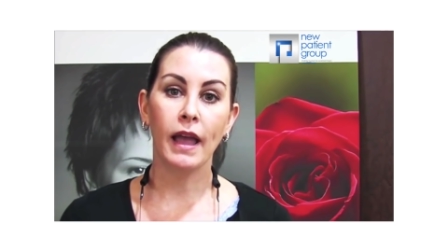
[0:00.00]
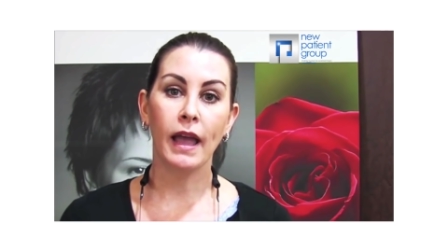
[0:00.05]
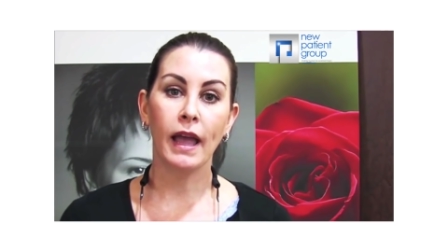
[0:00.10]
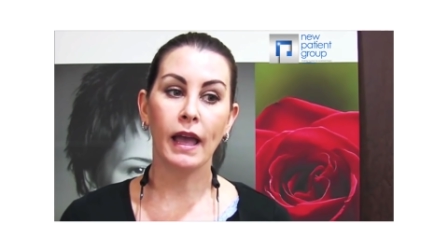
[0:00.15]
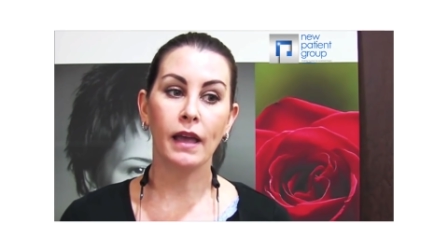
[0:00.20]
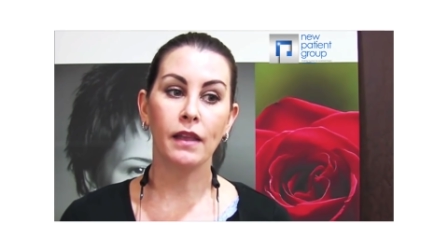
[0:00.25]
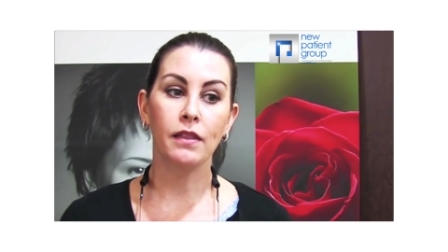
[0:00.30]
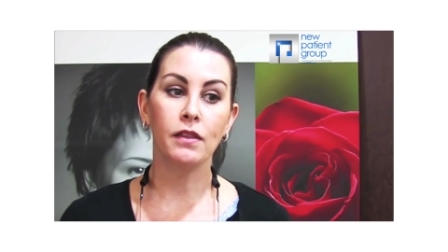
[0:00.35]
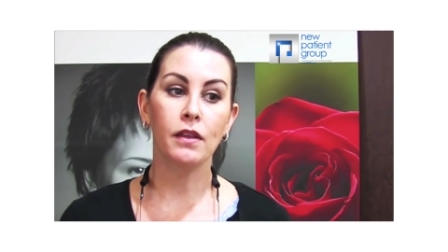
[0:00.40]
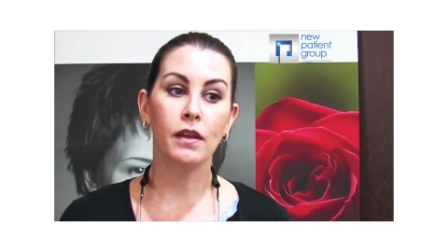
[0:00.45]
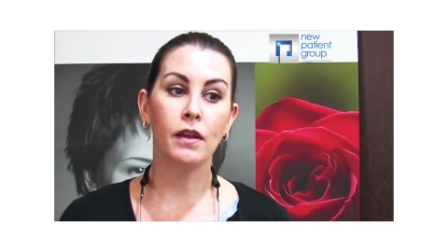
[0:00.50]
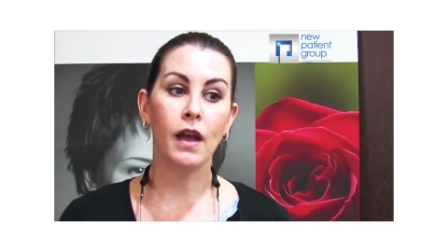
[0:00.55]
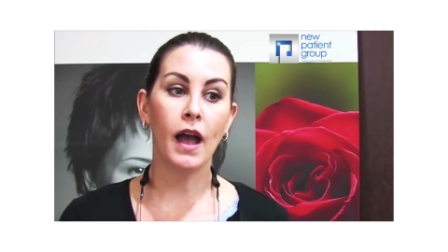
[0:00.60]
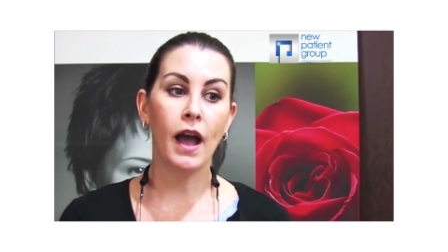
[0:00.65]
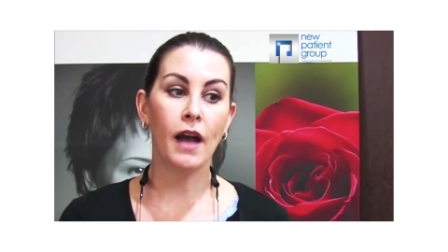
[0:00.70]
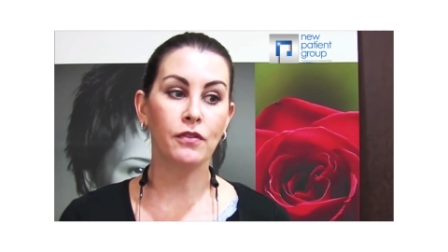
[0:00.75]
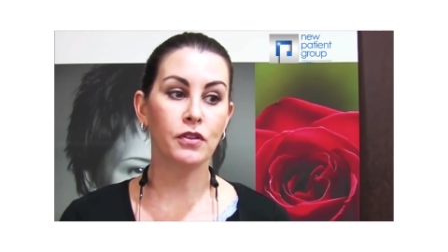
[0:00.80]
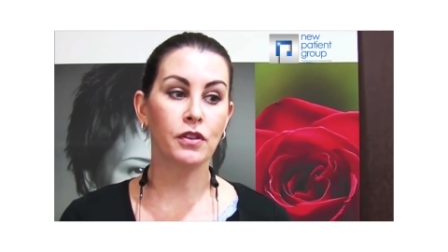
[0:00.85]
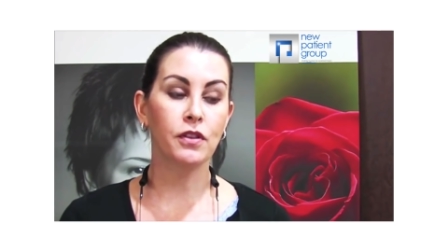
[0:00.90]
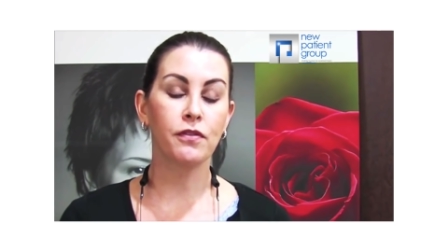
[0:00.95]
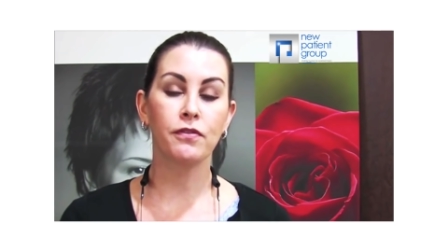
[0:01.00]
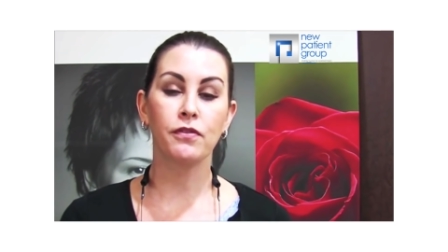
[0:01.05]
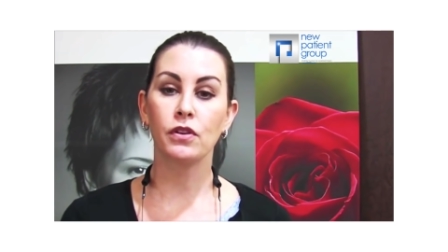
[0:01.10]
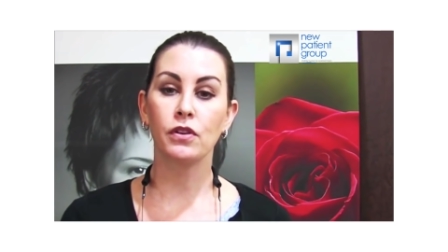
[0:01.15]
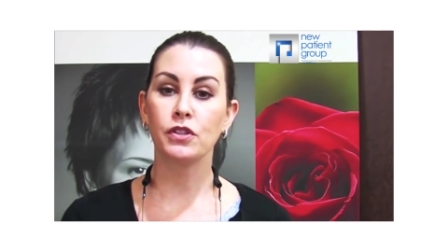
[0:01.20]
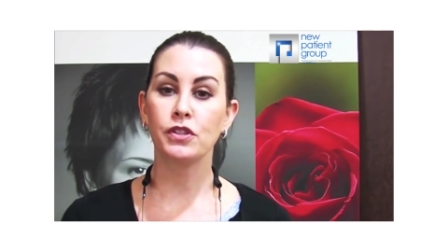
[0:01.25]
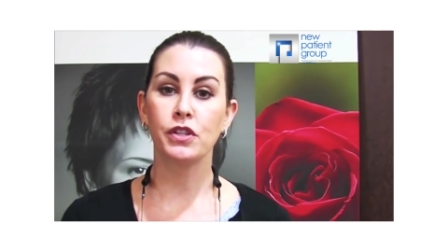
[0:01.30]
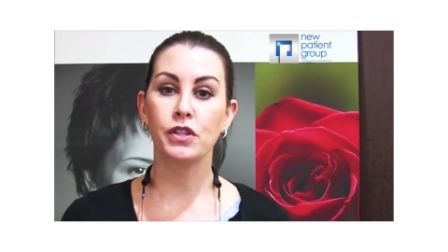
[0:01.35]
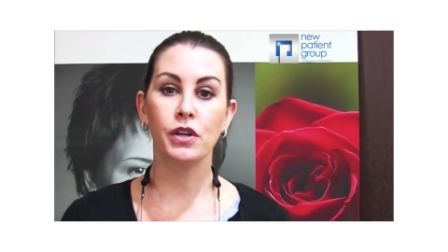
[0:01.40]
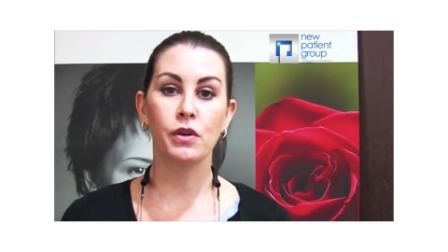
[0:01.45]
and after the
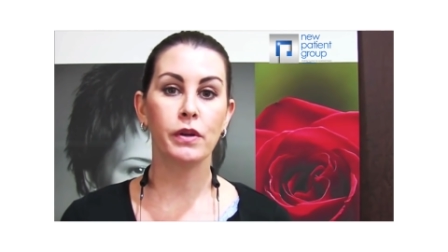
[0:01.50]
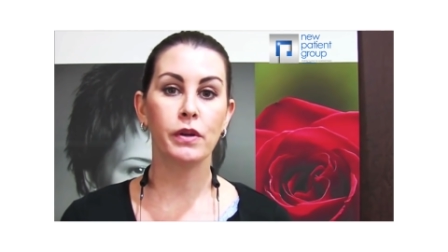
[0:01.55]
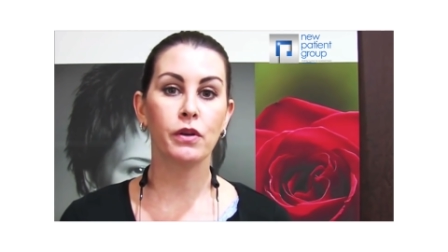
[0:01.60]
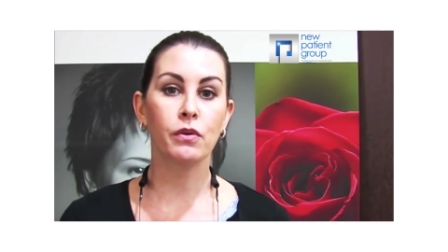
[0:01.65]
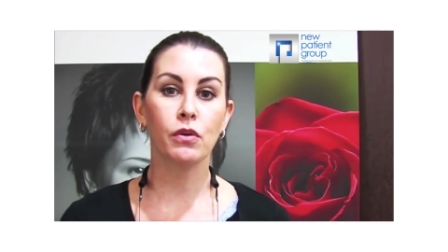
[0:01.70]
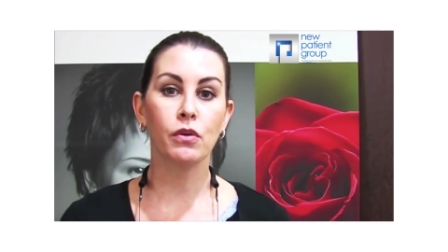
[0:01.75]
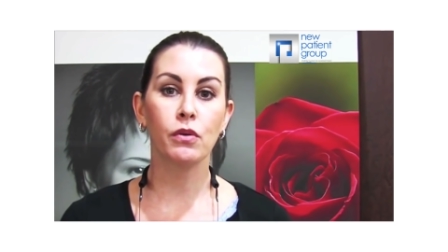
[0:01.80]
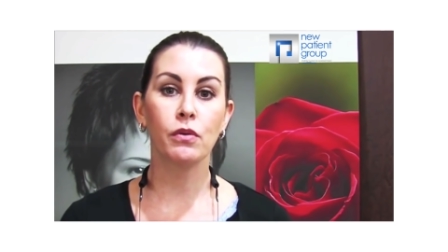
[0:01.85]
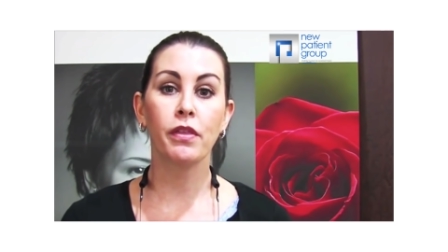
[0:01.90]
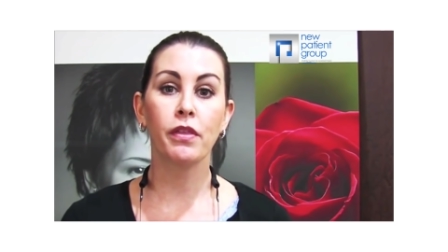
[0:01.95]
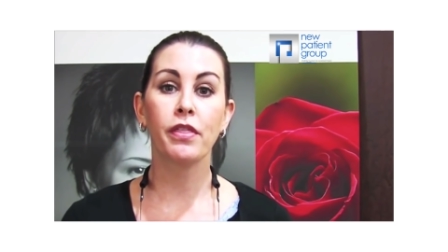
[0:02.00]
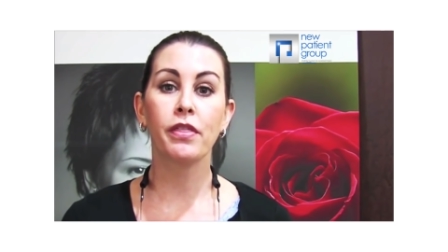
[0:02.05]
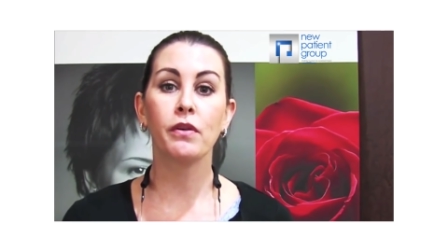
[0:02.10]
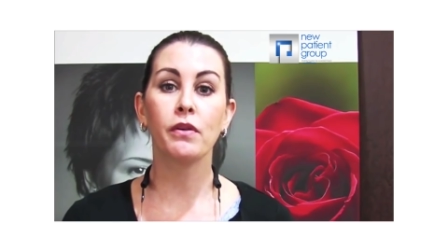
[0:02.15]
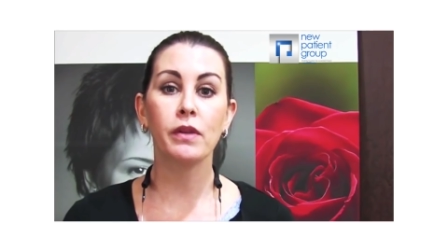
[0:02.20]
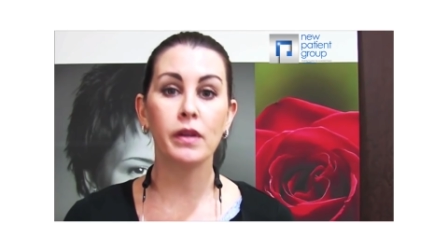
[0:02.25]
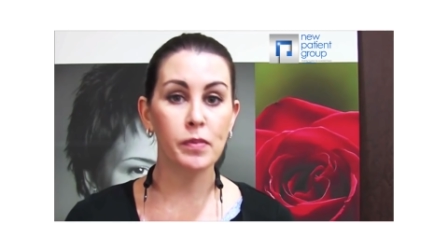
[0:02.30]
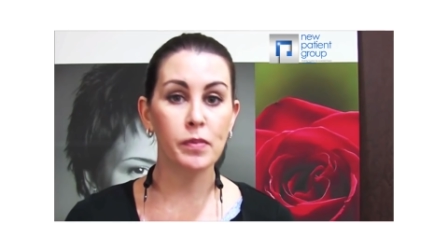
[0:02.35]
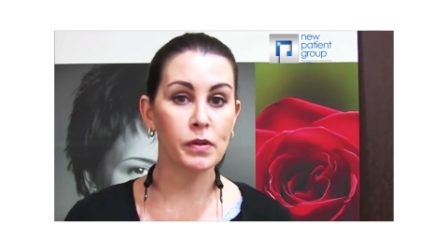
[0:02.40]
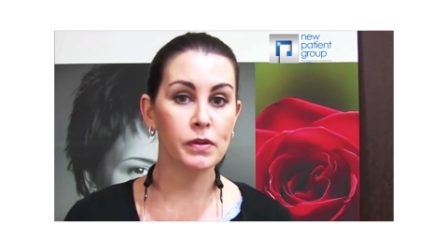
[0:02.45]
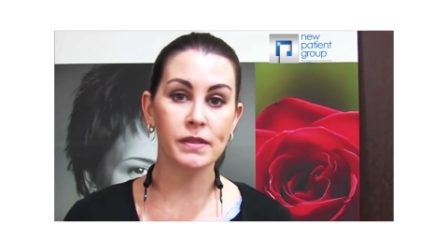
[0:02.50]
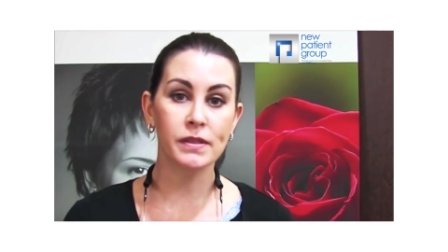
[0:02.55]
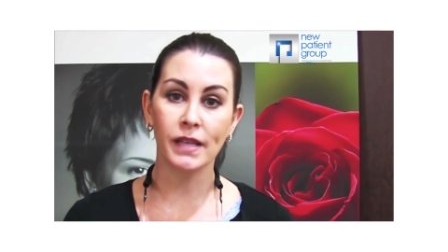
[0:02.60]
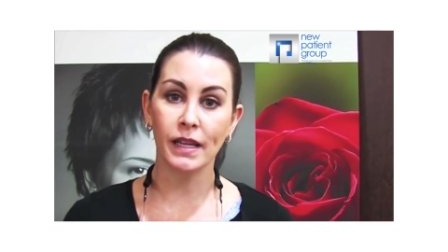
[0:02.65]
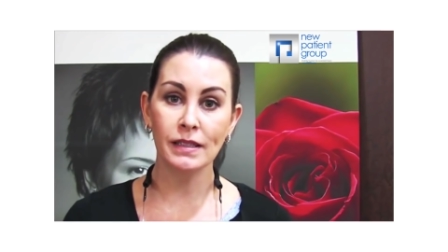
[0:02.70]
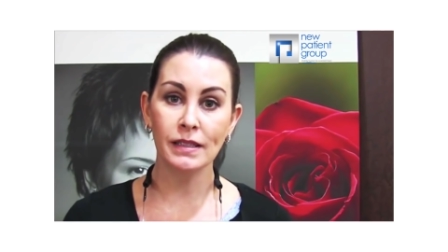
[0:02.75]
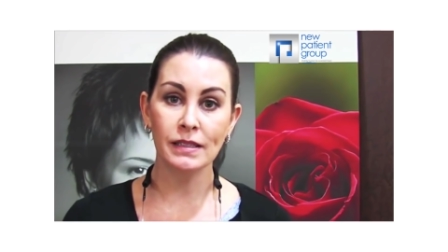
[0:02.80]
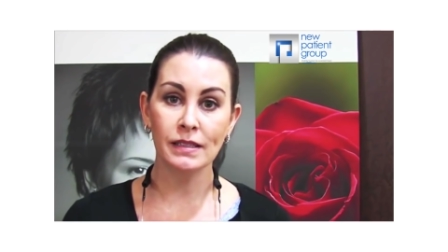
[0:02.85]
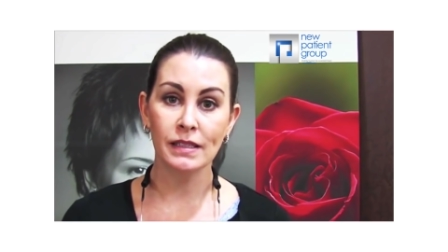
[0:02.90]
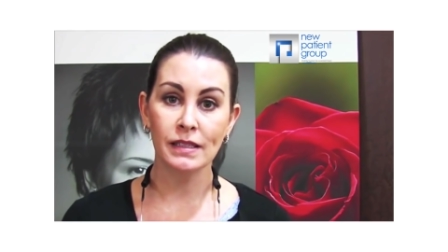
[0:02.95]
first year we grew
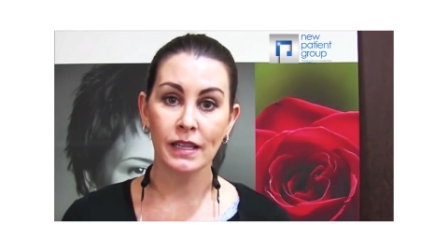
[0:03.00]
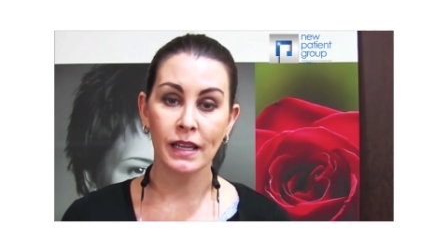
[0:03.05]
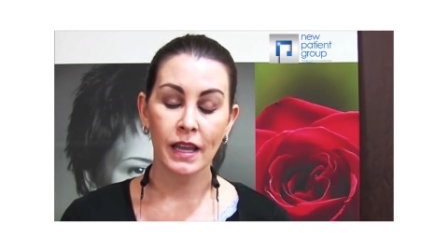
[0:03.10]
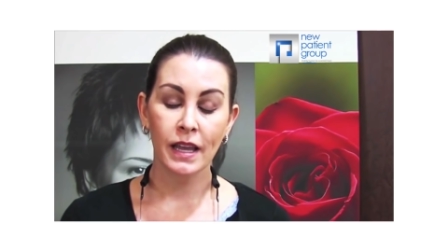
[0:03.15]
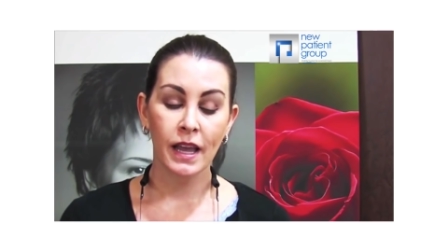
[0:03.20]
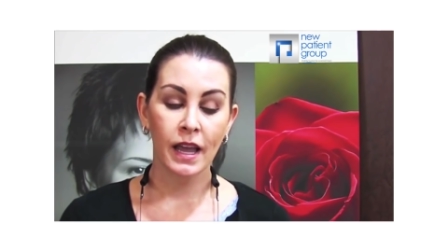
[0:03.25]
30%,